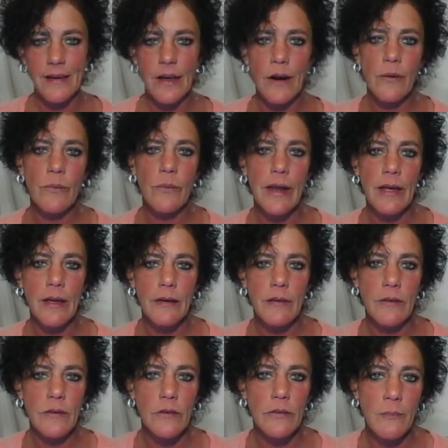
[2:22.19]

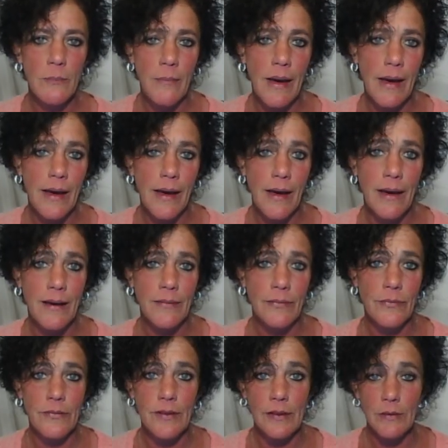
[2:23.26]
around my
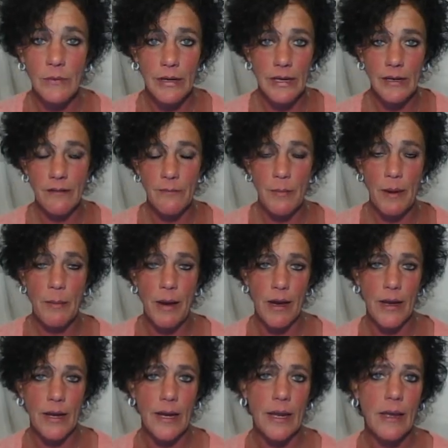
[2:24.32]
silhouette of my
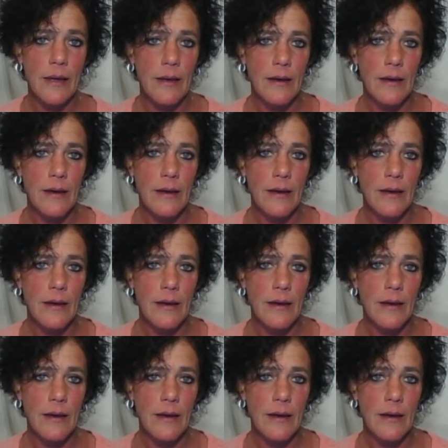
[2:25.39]
body.